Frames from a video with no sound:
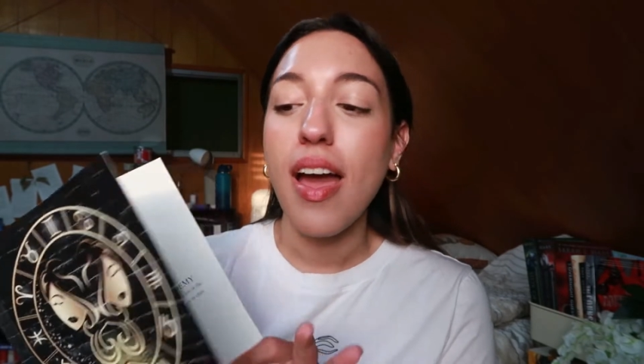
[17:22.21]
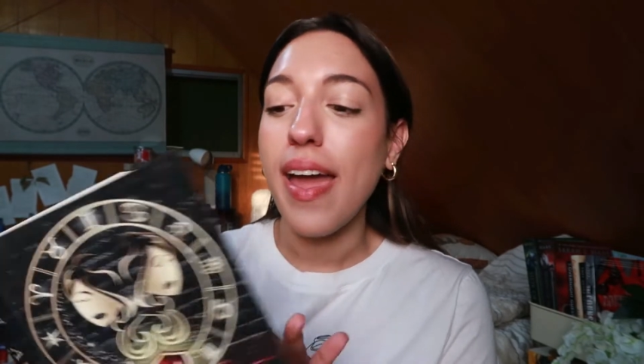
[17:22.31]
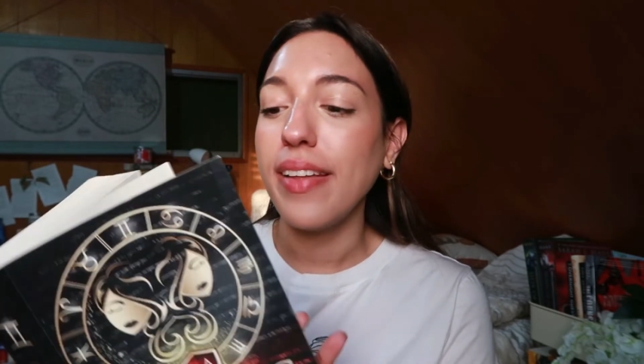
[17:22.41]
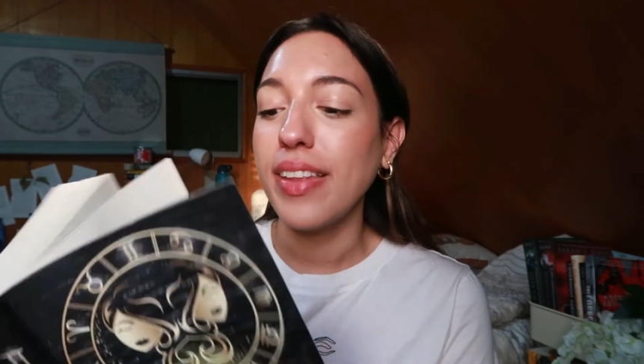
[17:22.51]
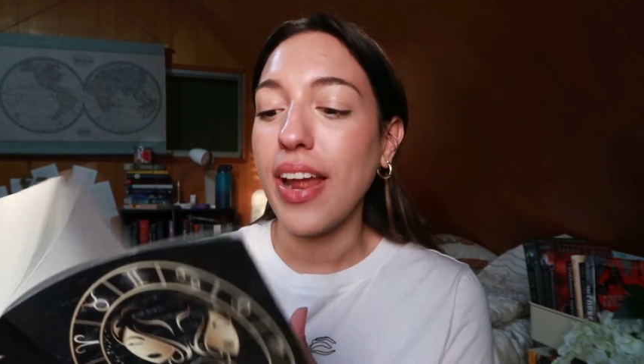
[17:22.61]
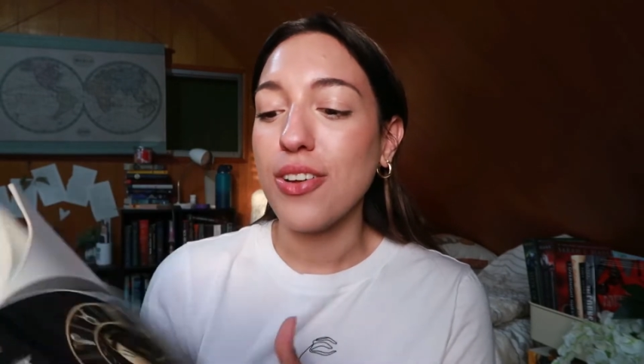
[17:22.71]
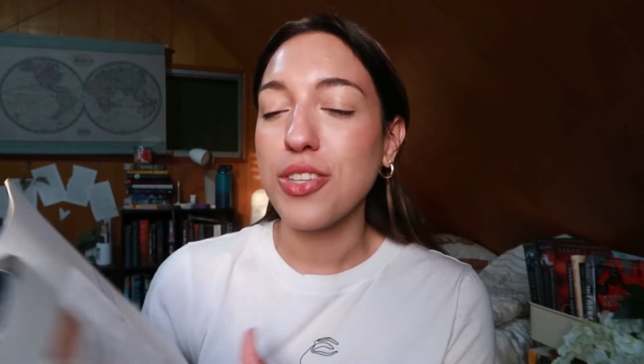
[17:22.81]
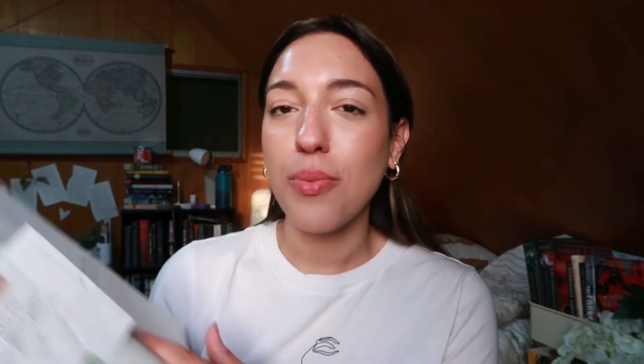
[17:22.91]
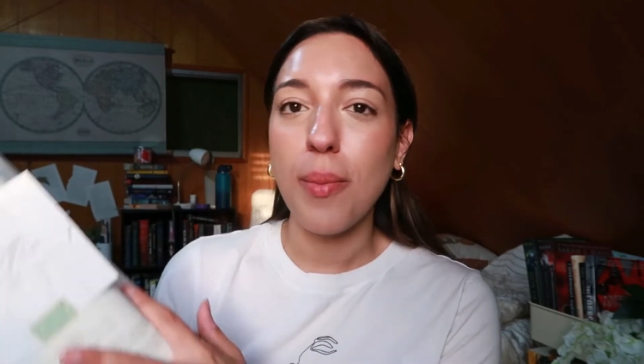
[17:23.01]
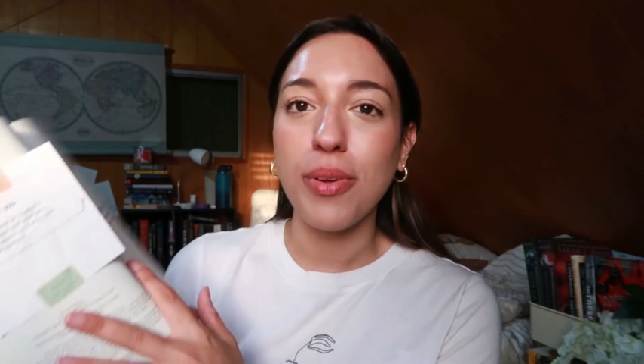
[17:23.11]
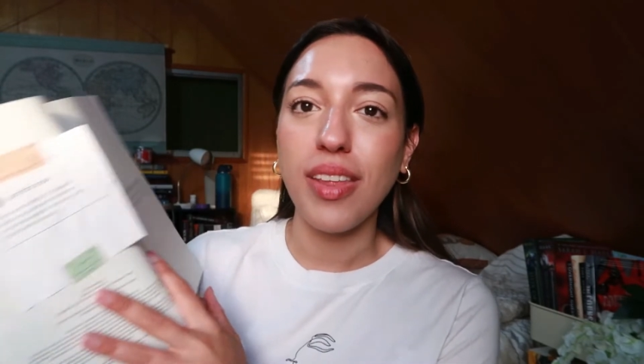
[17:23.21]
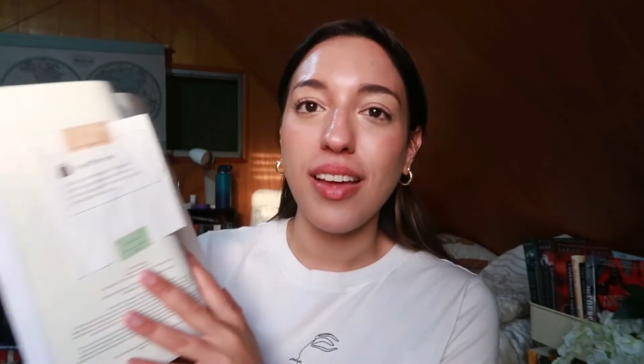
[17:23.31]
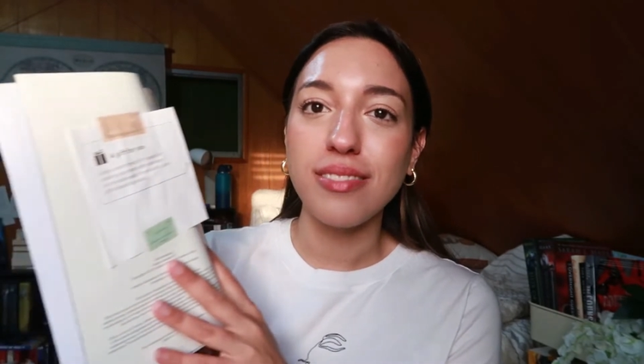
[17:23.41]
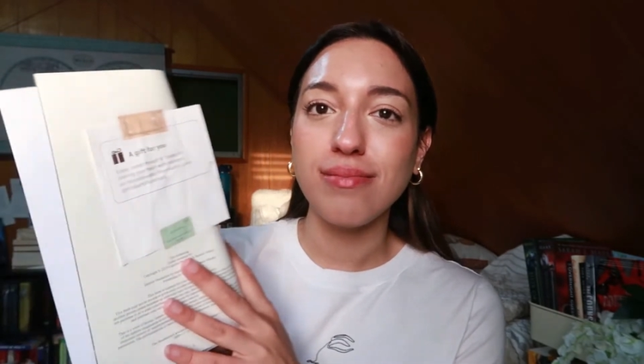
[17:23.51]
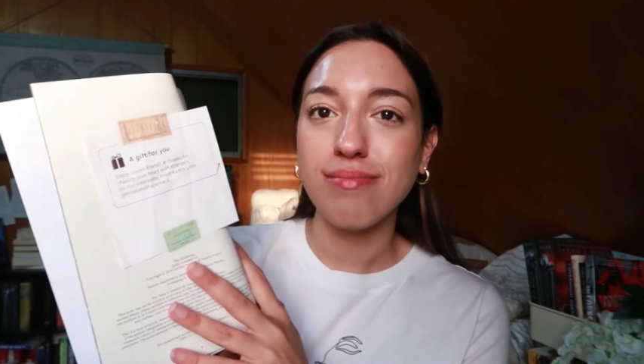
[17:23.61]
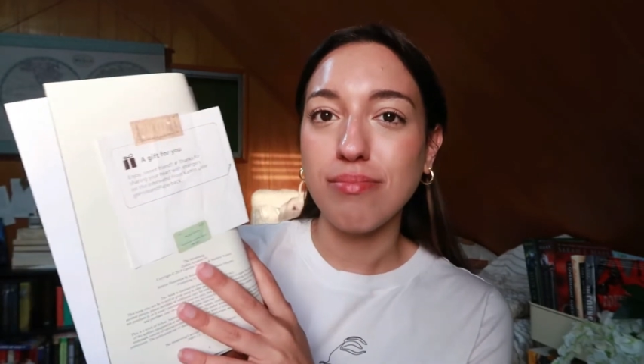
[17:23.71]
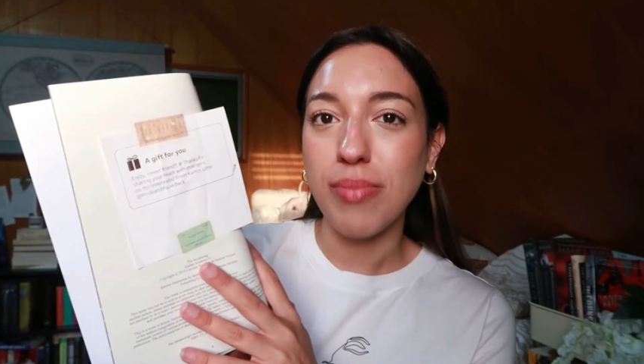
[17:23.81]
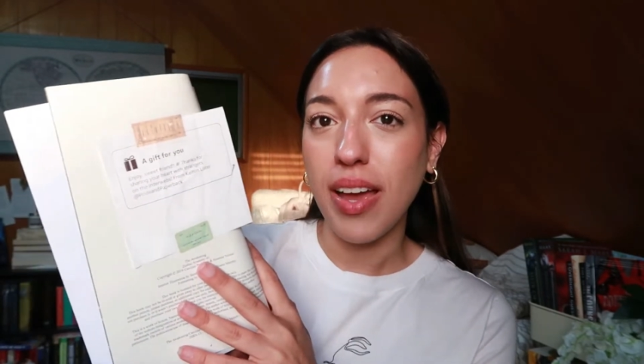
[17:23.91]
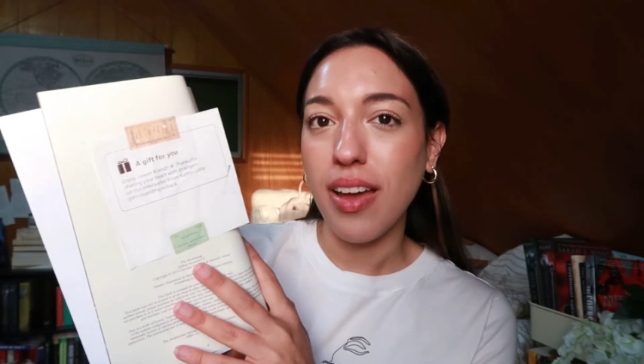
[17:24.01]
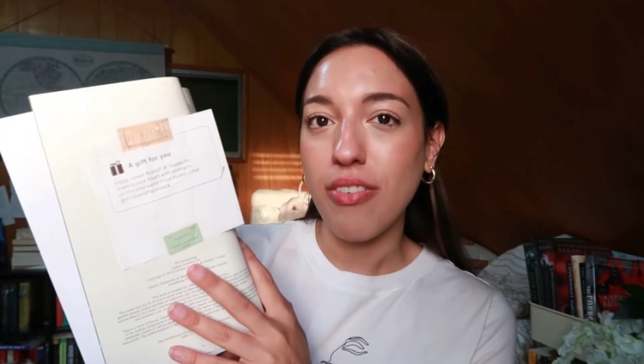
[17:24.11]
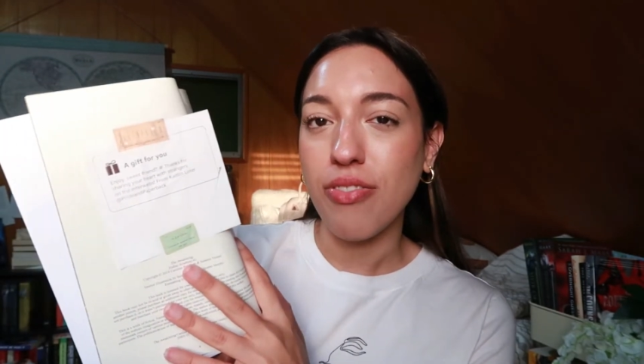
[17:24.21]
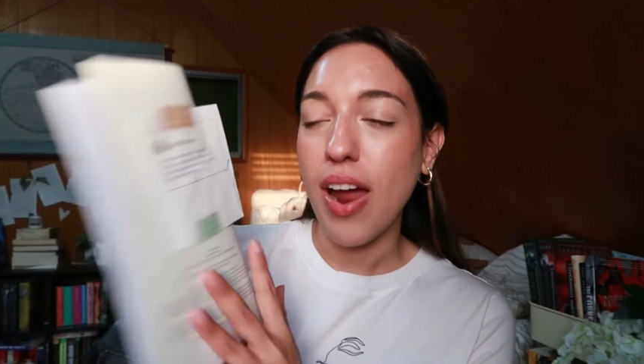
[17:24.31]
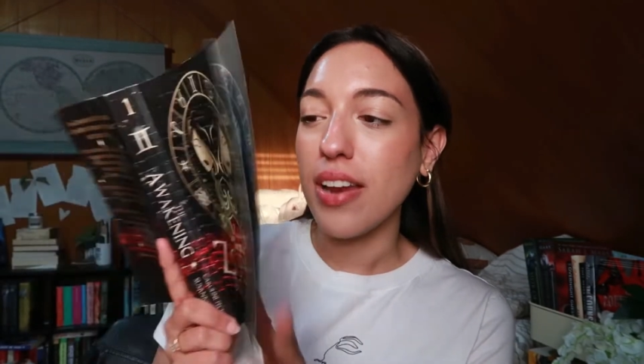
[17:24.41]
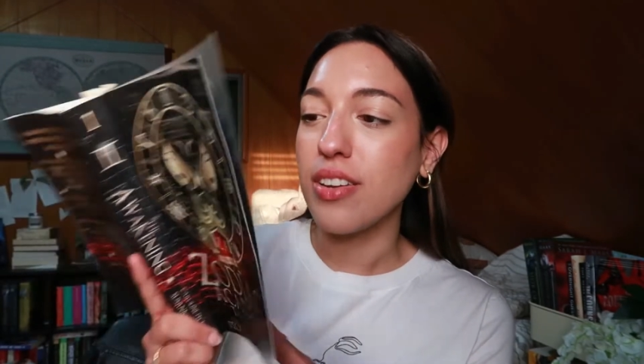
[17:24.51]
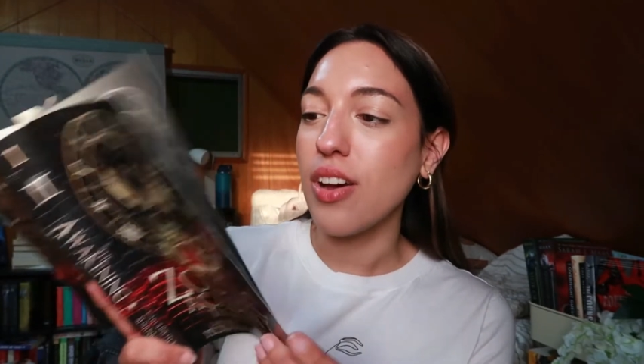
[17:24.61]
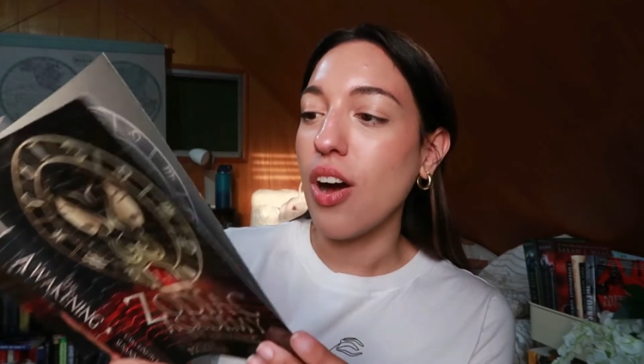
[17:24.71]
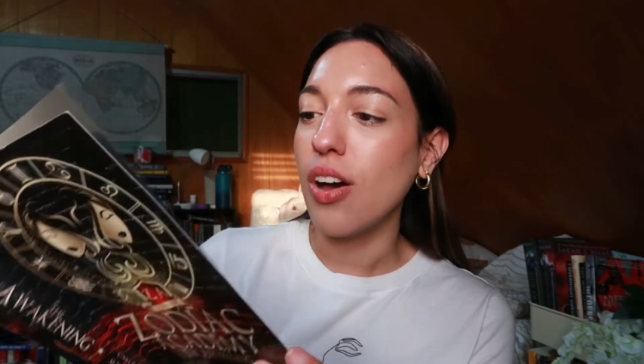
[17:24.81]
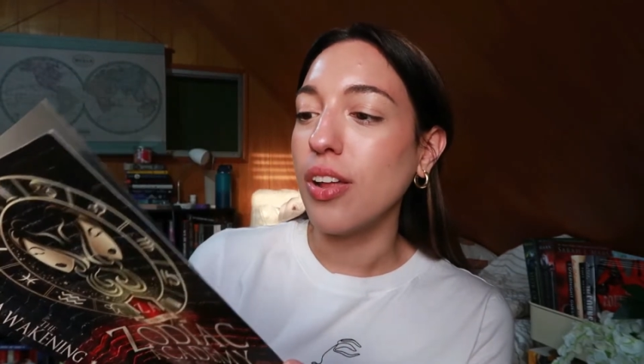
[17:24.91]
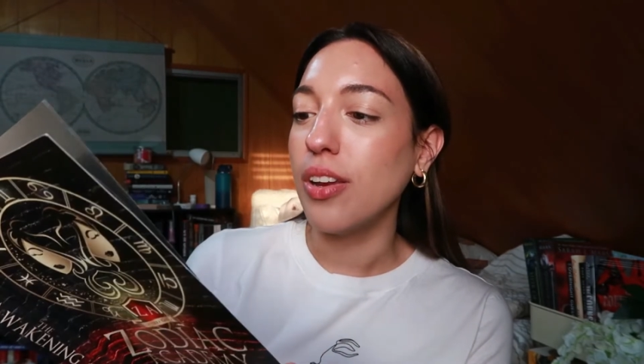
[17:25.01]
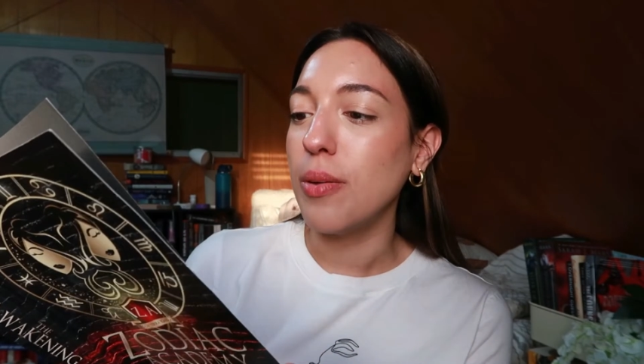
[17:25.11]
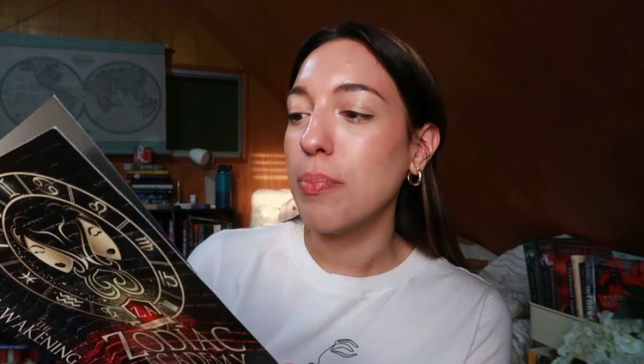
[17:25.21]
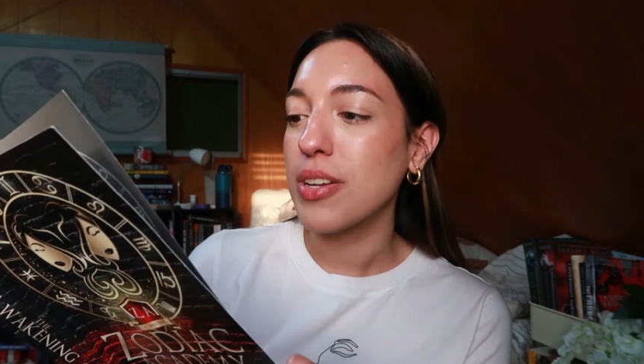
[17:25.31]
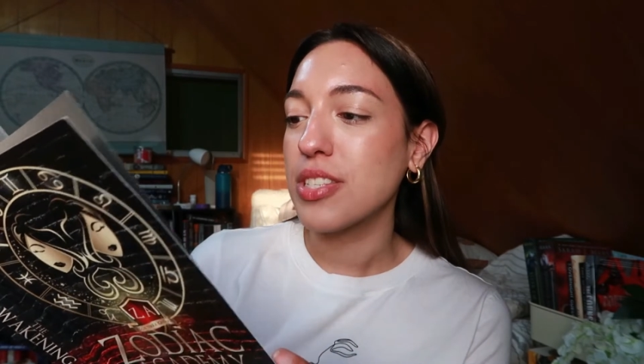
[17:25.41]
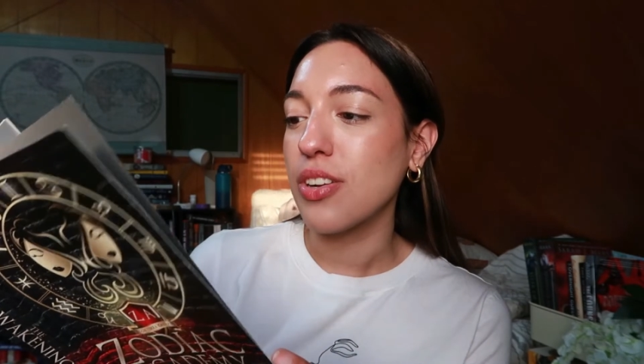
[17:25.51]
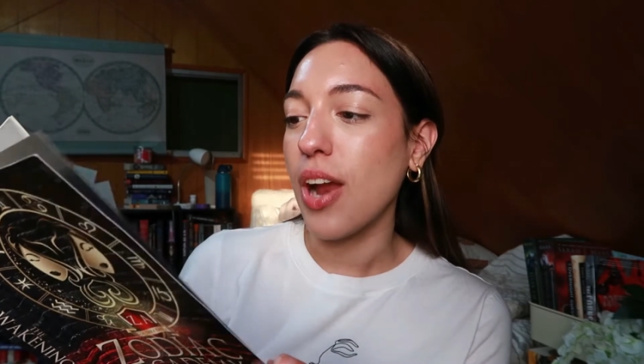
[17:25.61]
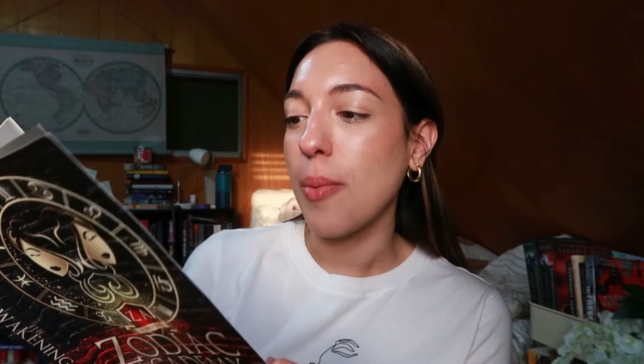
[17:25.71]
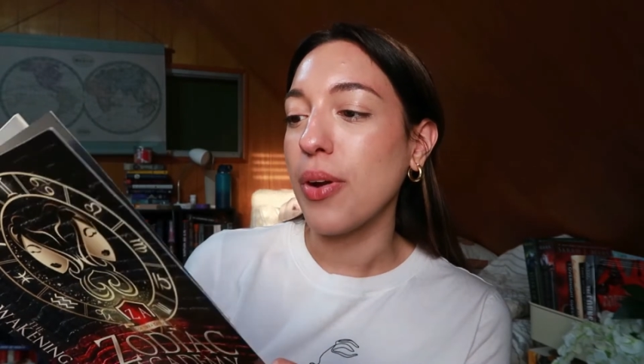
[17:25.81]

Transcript: And then I also remember that a friend on Bookstagram,